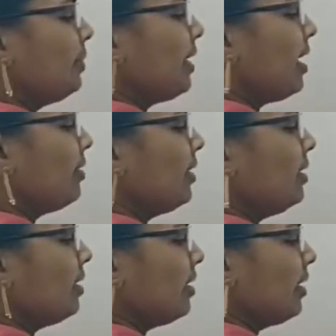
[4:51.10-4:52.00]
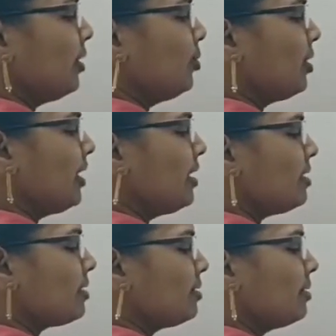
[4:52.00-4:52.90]
be having a
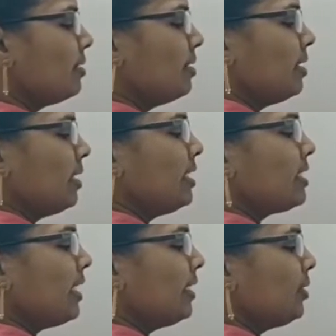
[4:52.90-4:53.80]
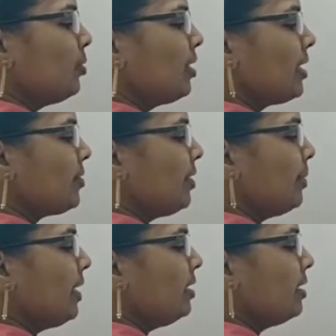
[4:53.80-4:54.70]
nucleus. Inside the nucleus will
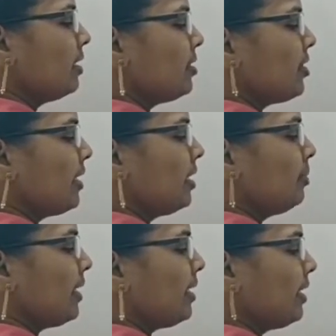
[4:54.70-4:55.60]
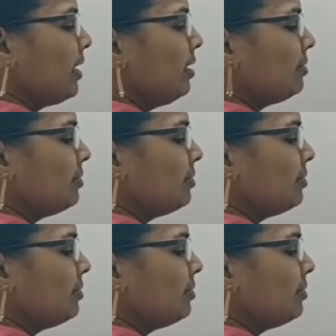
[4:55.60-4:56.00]
be the genetic material